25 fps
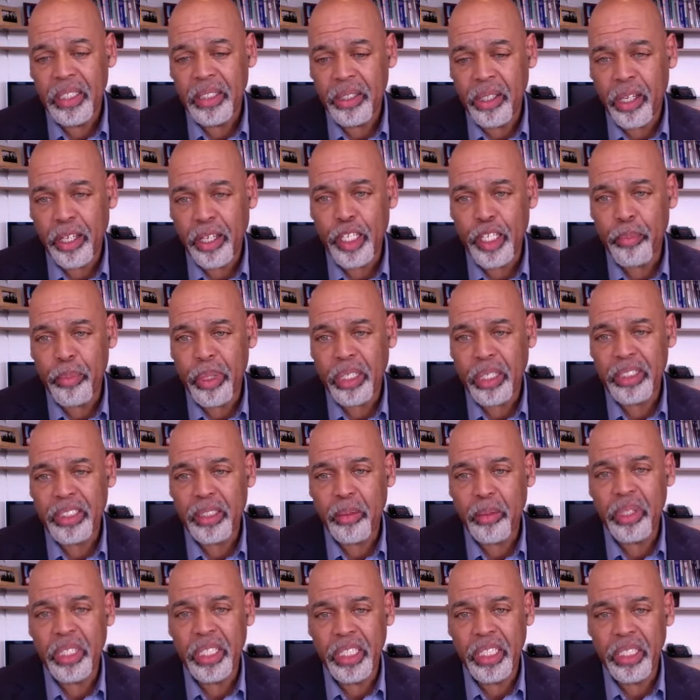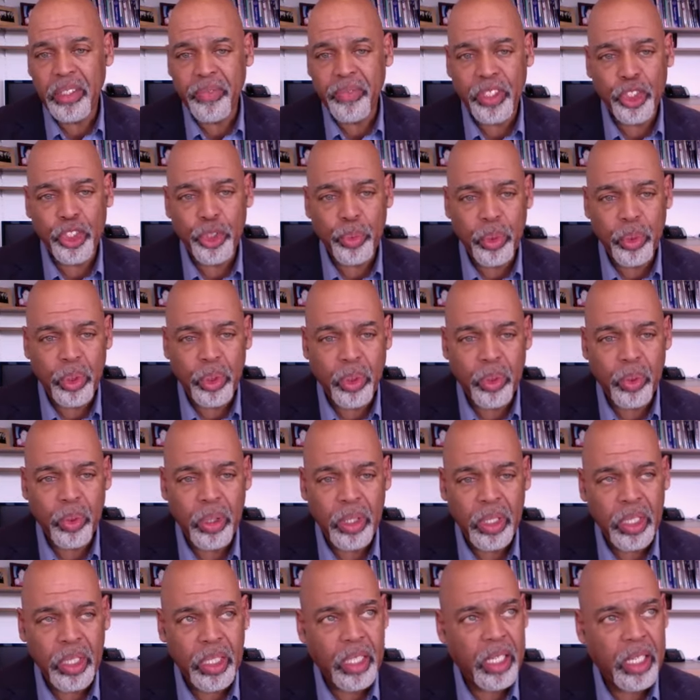talking about some of the individual
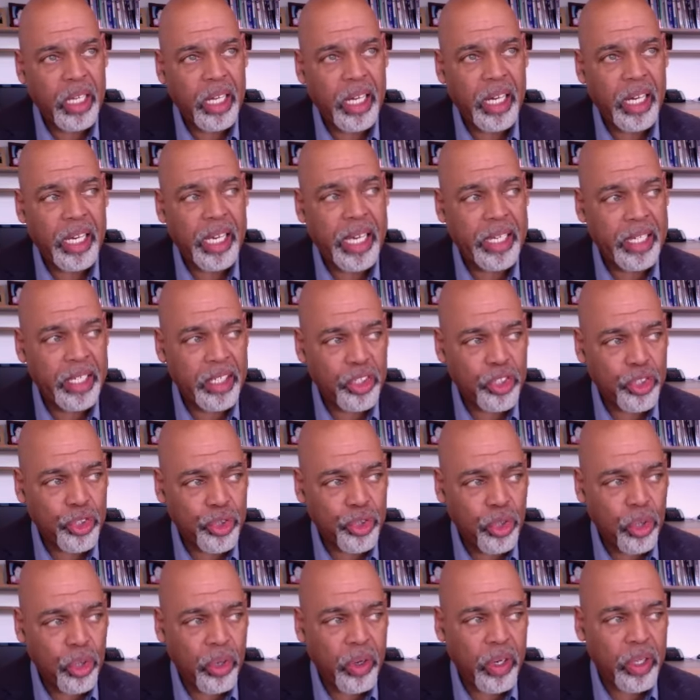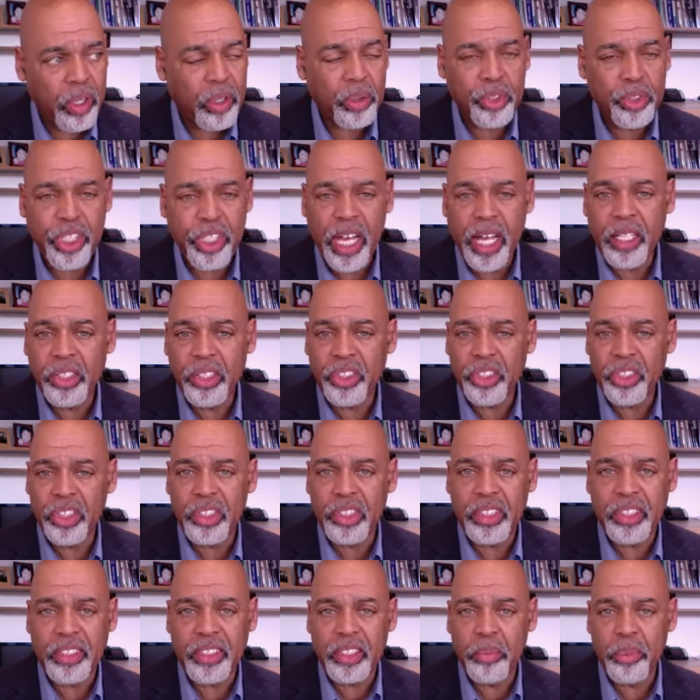and historical challenges
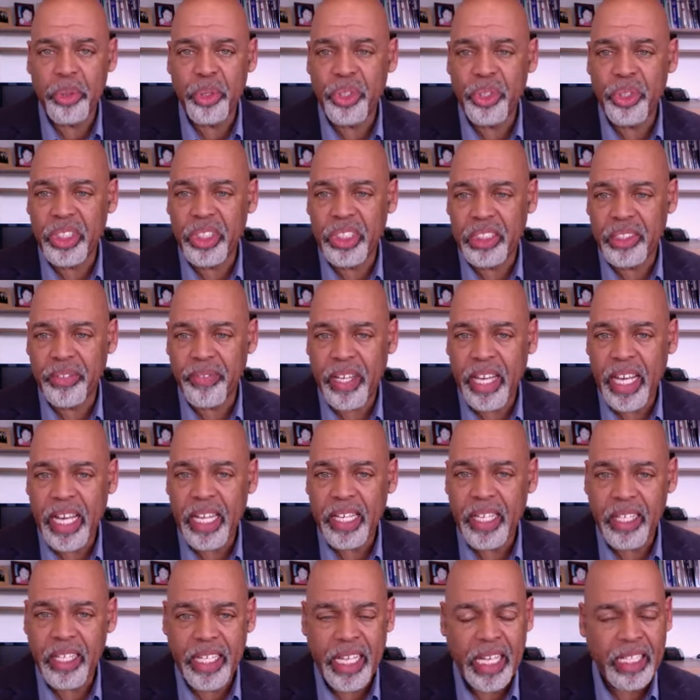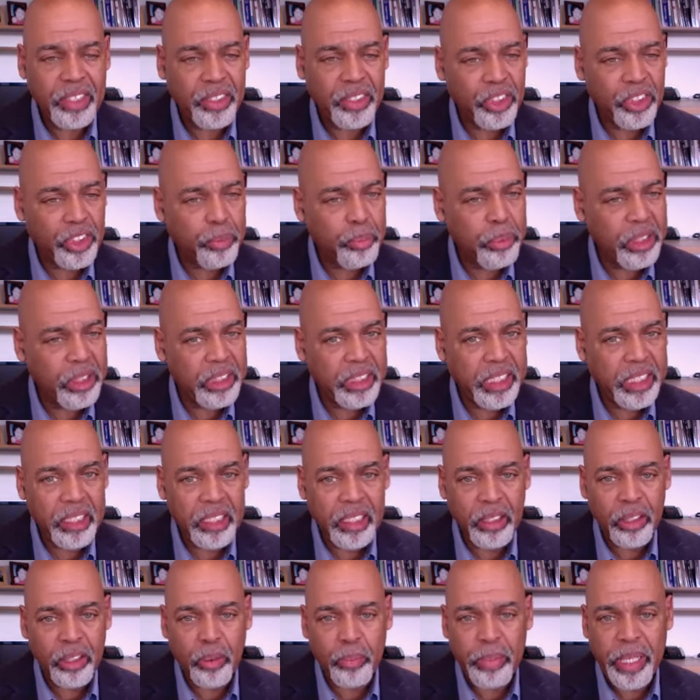these communities have had. And that just means getting
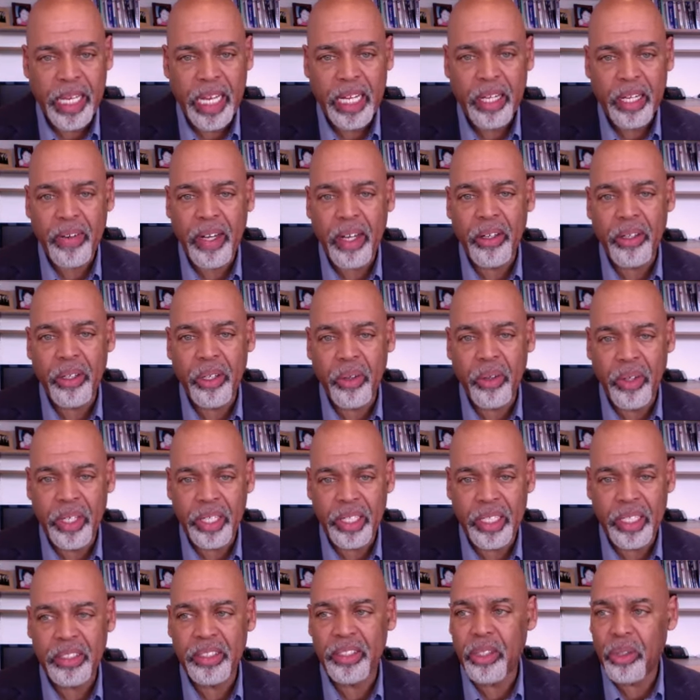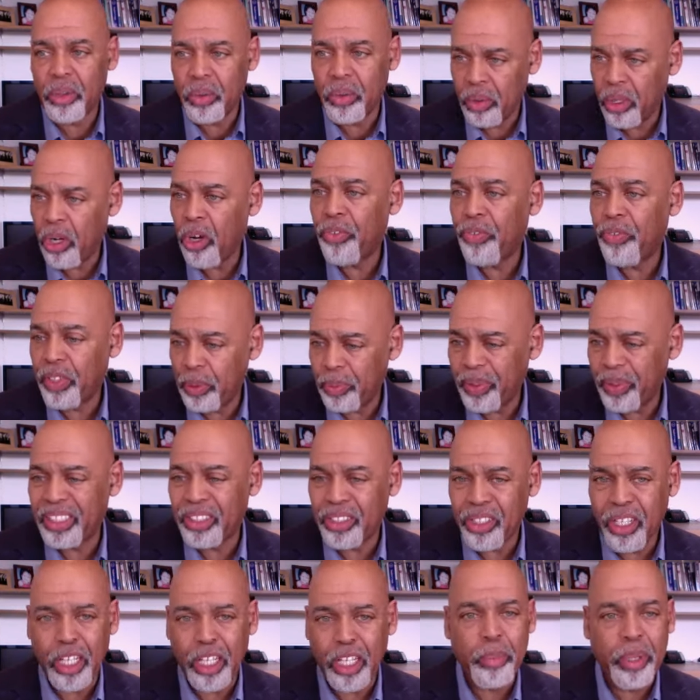a little background going. And so hopefully we can
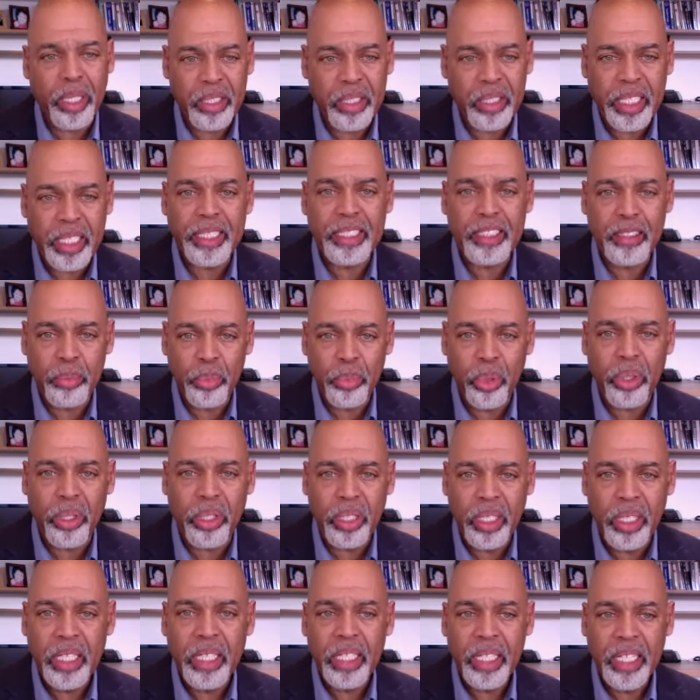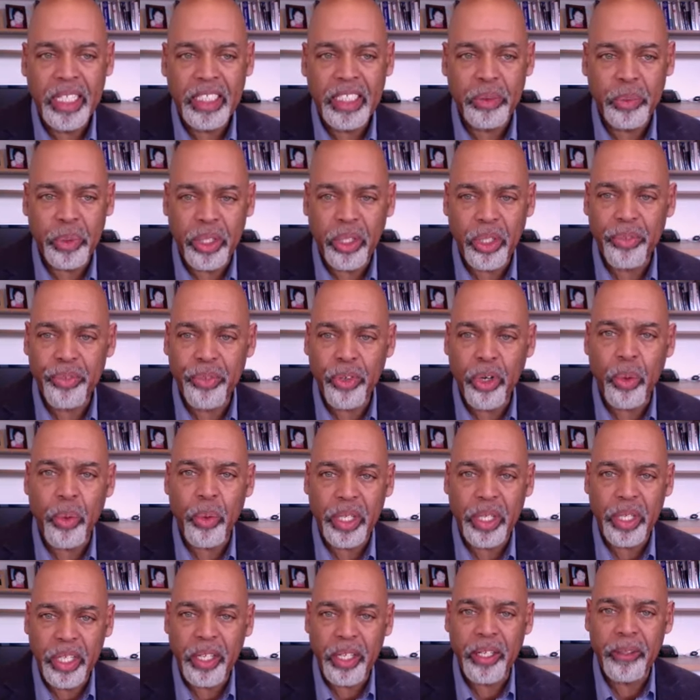talk about that some more as we go
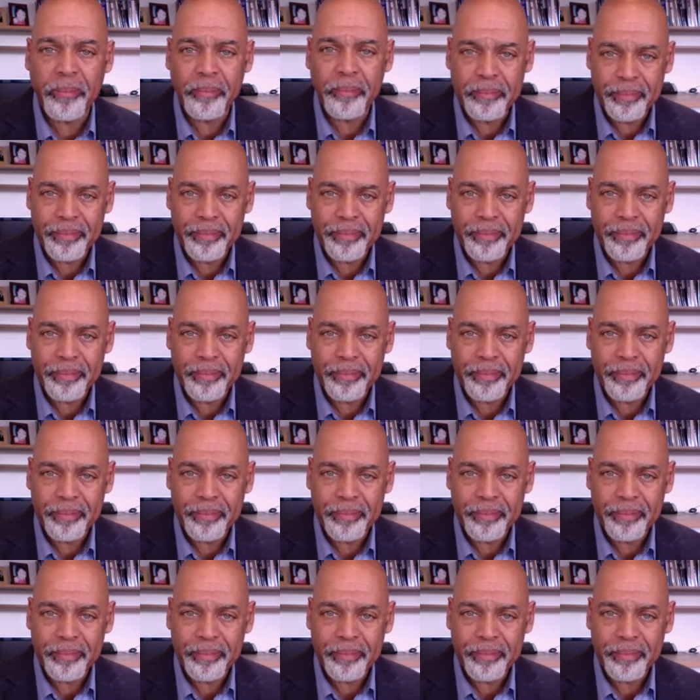forward here.